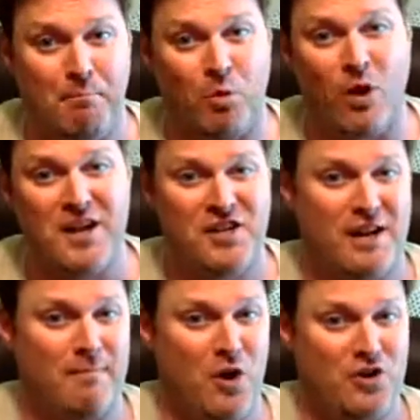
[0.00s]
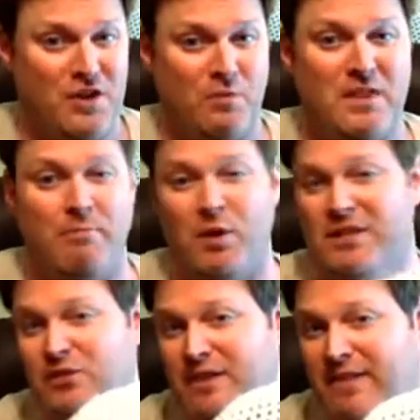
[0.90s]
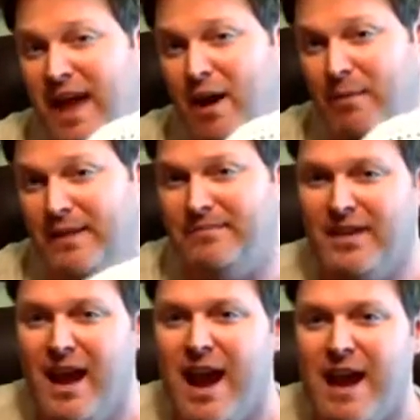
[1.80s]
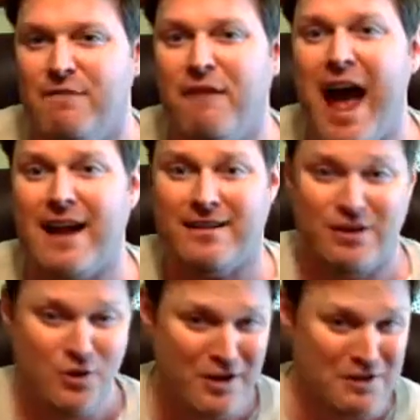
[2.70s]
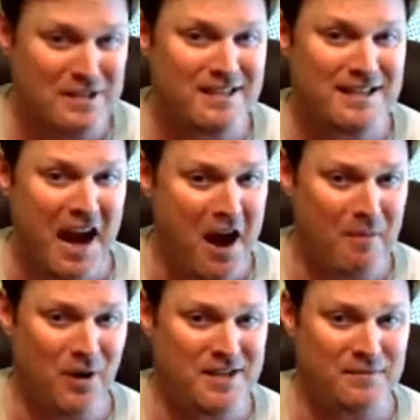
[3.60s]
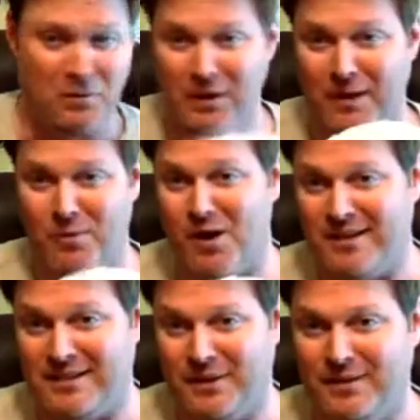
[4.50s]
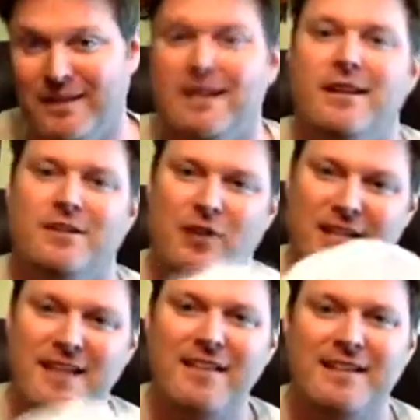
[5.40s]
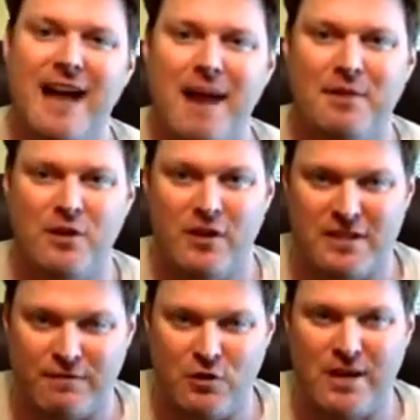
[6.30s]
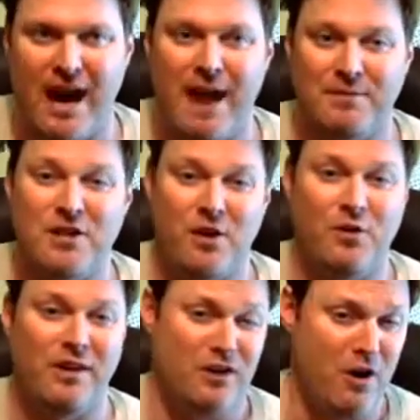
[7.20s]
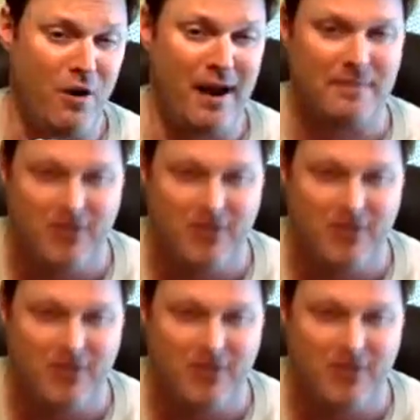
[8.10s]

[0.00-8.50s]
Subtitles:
a brushing motion with the bristles of the helmet. In fact, you can use this as a hairbrush if you really wanted to. So let's take the time to do this a few times so you know what